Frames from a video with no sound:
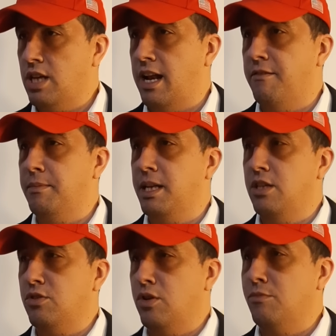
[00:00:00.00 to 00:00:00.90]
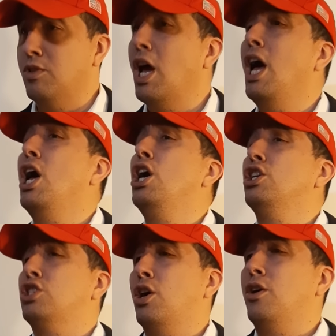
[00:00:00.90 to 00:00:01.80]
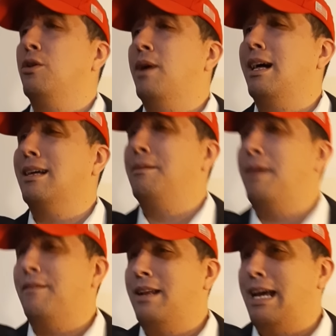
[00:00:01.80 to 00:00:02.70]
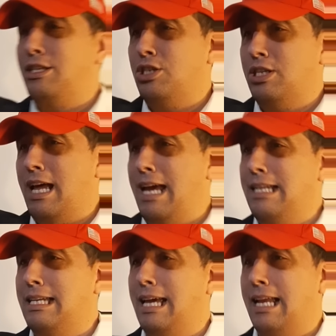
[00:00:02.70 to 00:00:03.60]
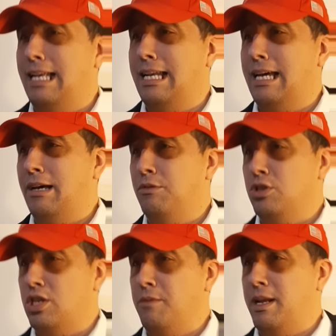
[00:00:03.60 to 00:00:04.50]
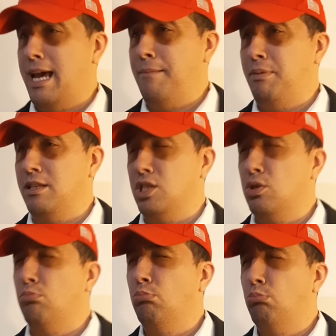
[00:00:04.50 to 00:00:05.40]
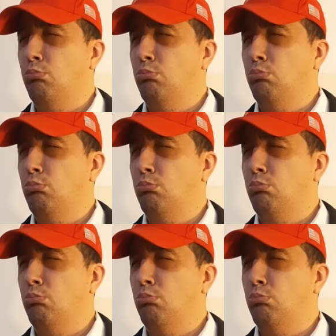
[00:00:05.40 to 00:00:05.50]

on everybody's room. So you're welcome. Have a nice night, and we'll see what happens.